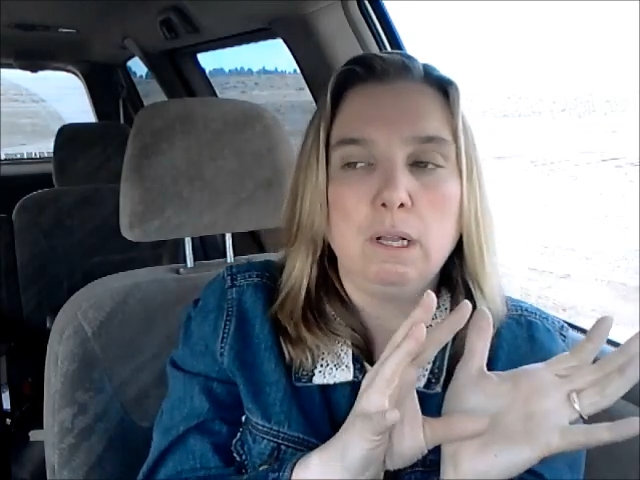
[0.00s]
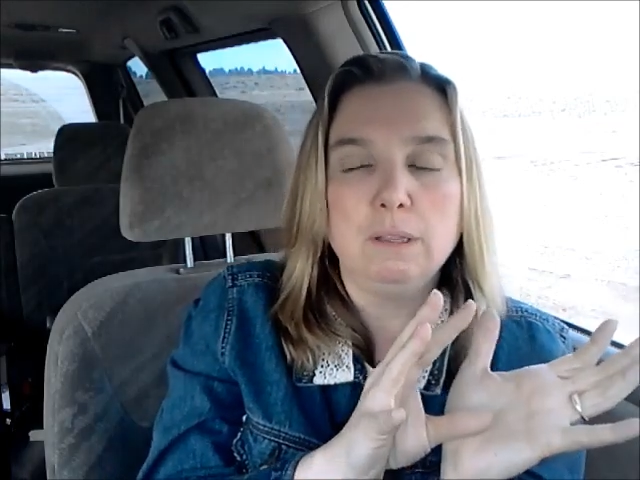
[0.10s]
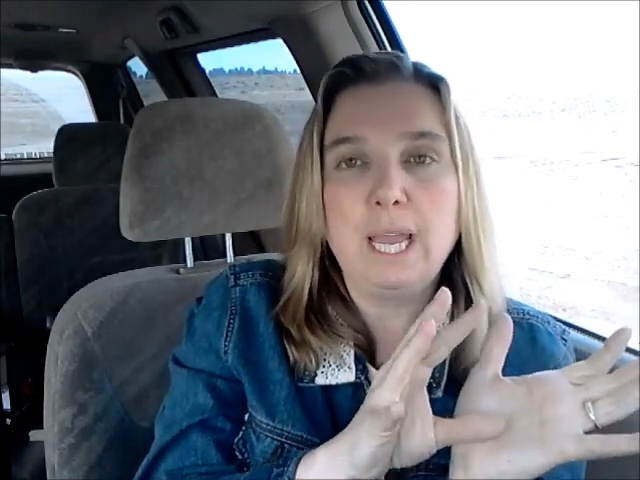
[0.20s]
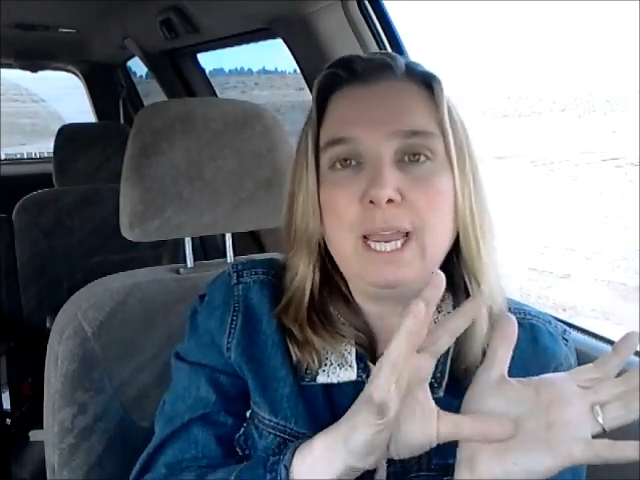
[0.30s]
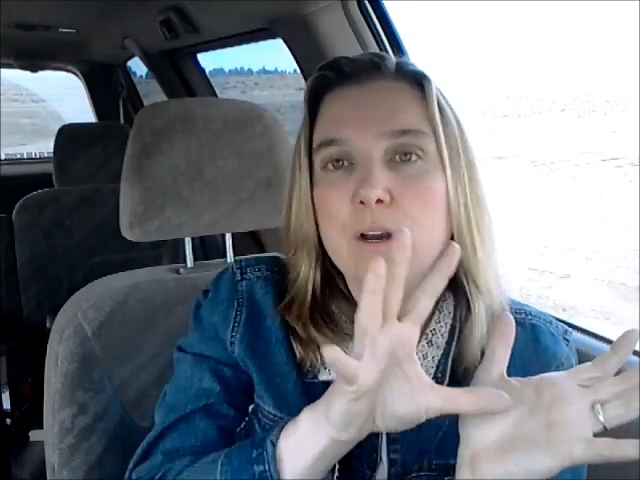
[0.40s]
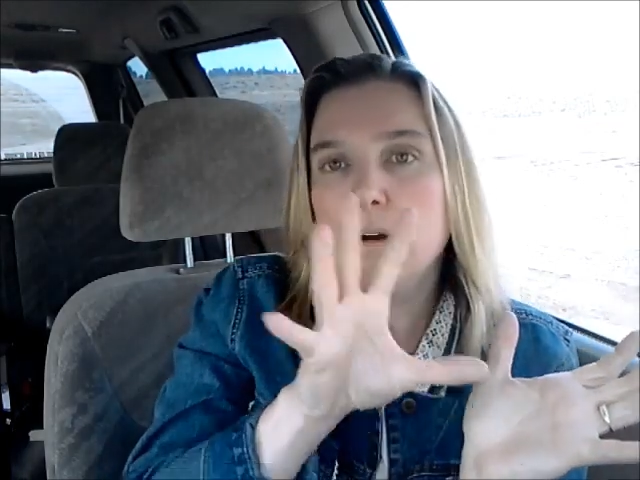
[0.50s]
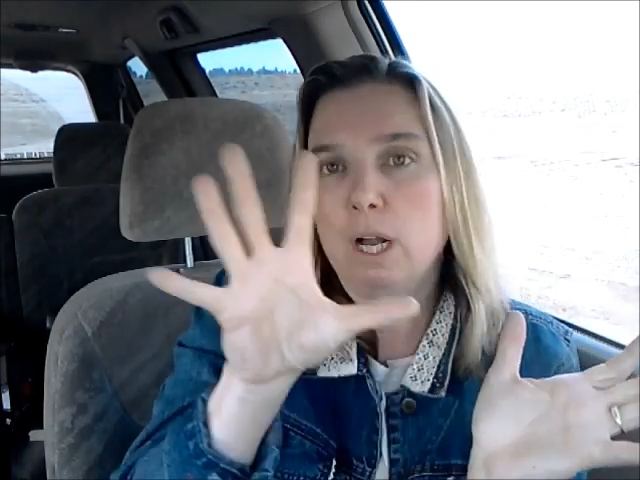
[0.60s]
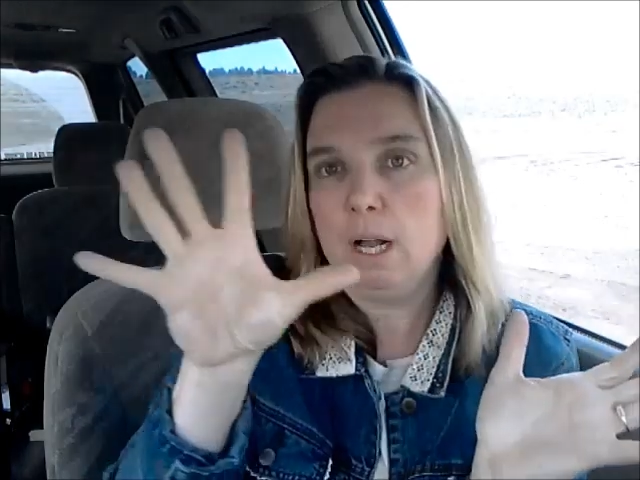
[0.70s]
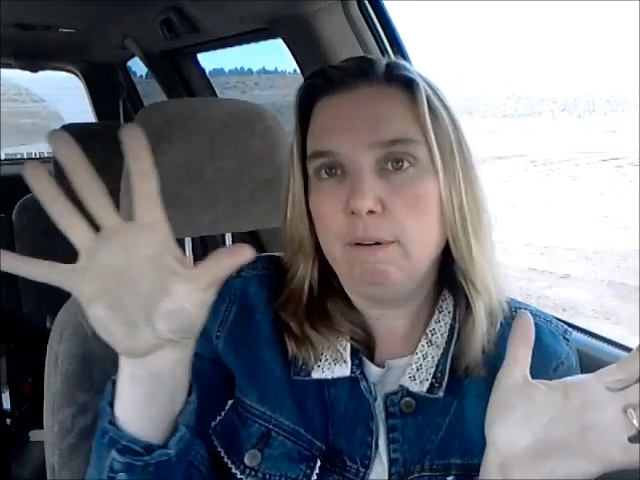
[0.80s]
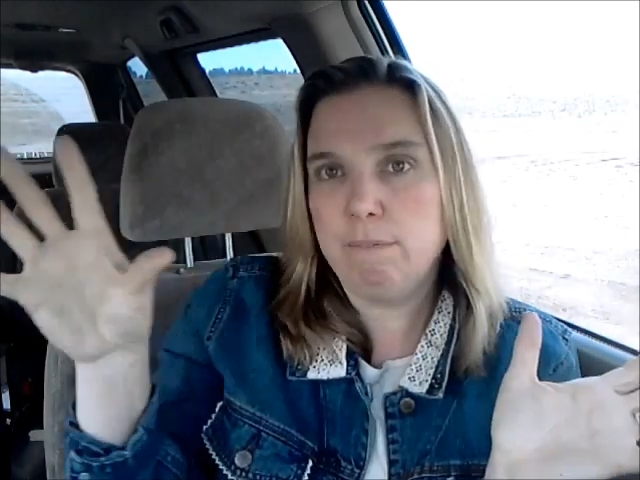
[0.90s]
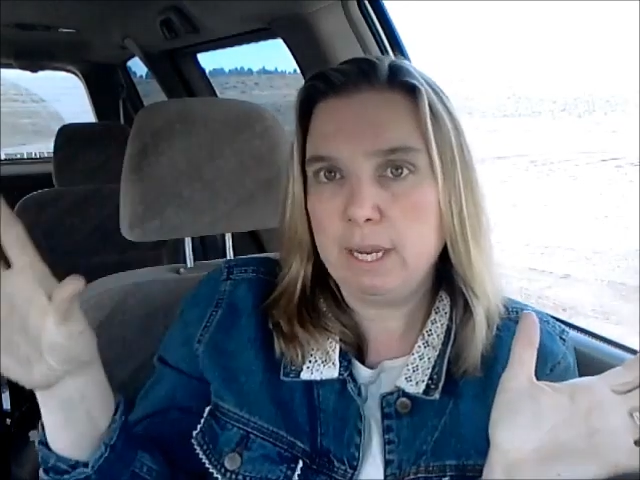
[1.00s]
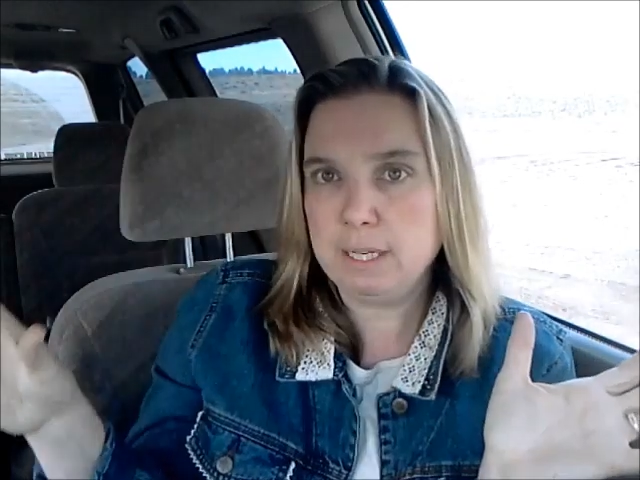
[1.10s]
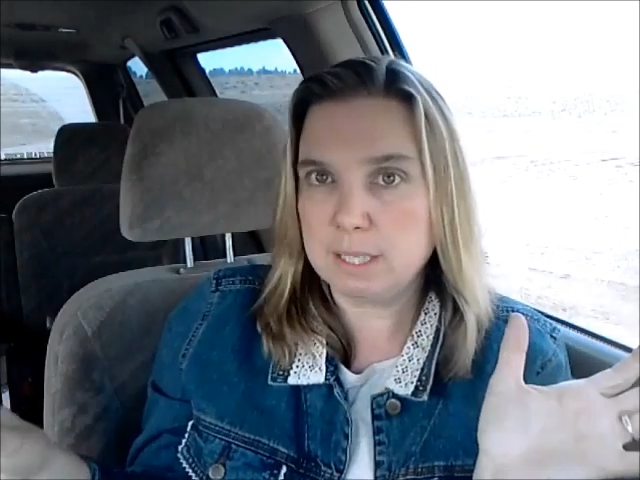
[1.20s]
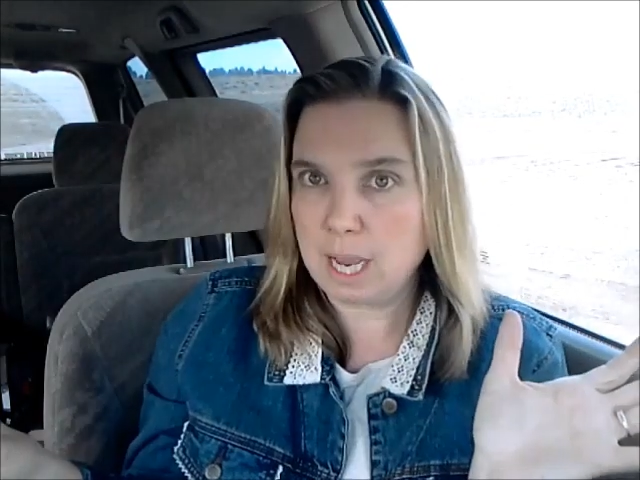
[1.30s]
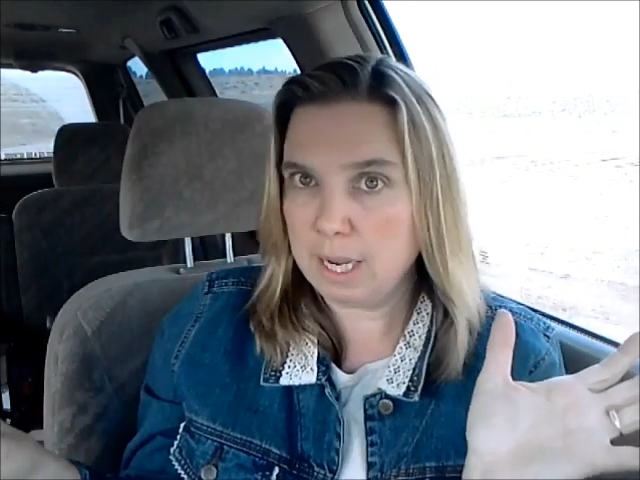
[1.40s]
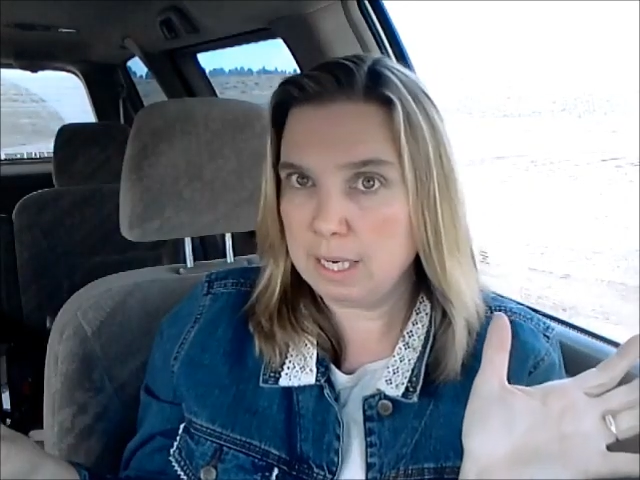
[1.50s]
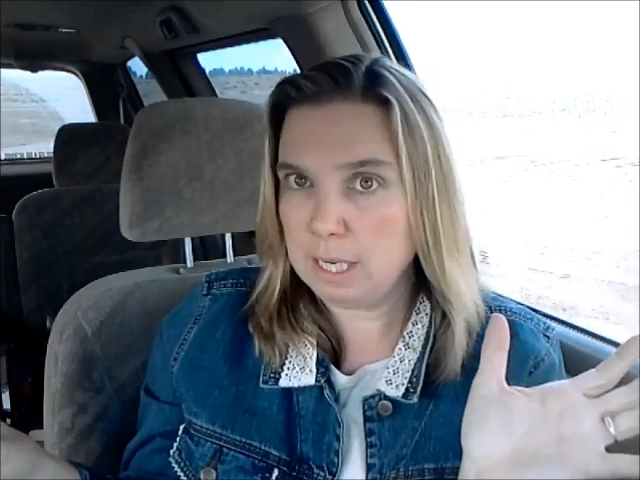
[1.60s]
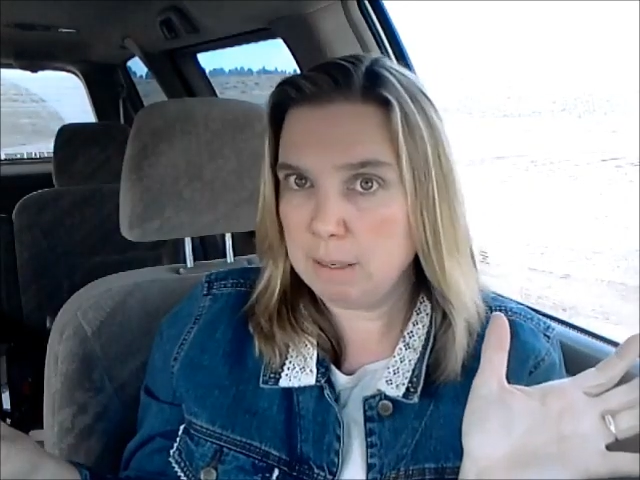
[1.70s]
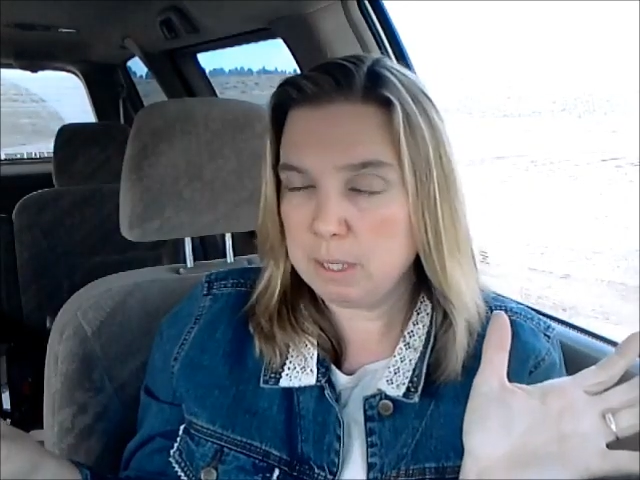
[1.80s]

layer of anxiety